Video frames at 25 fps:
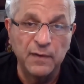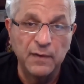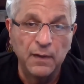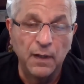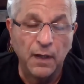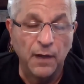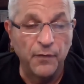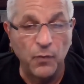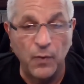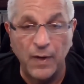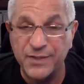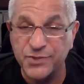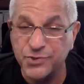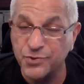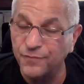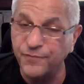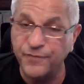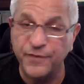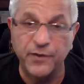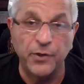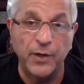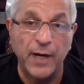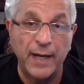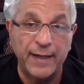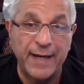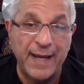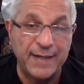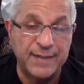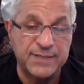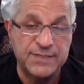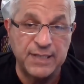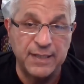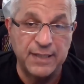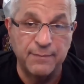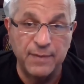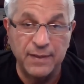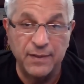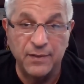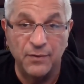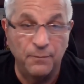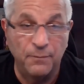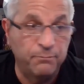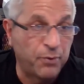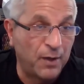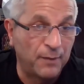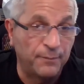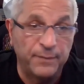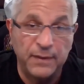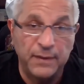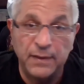Otherwise, you'll figure out how to see me. You'll
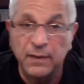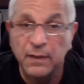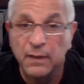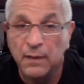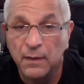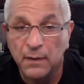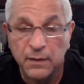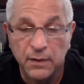probably